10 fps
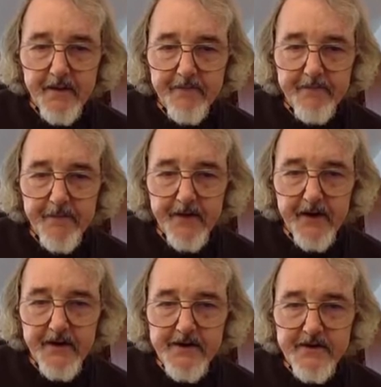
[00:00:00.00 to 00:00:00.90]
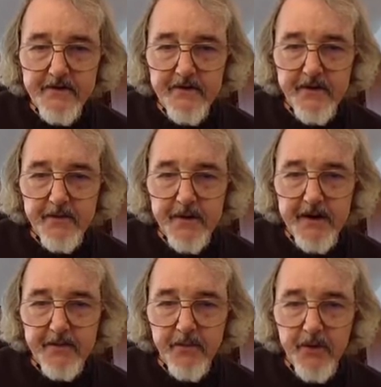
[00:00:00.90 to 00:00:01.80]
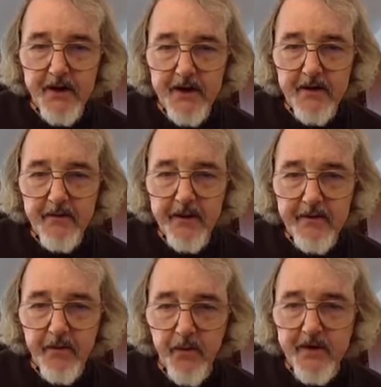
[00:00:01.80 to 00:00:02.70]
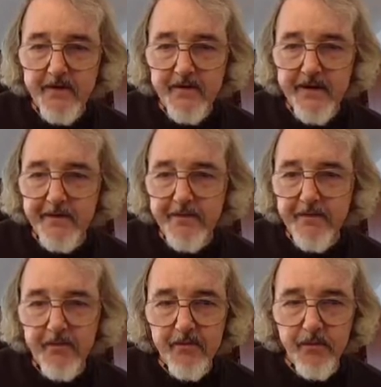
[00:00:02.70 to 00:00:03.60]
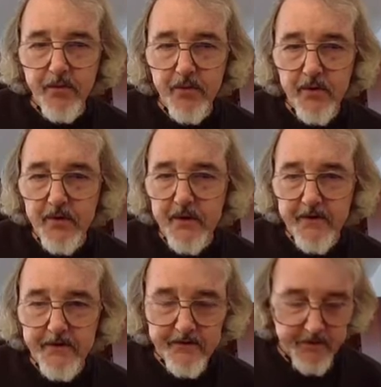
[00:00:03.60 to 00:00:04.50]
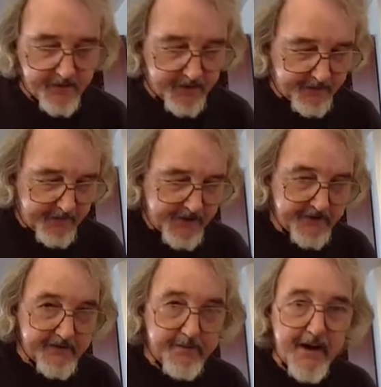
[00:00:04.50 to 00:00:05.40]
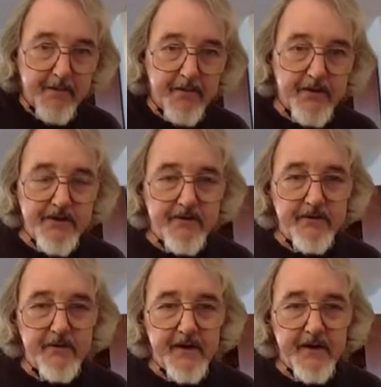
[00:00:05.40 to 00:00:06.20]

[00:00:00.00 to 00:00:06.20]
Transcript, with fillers: Yep. Okay, she's going to make it morning. We have a one sleep rule on this server. Let me adjust the map while she's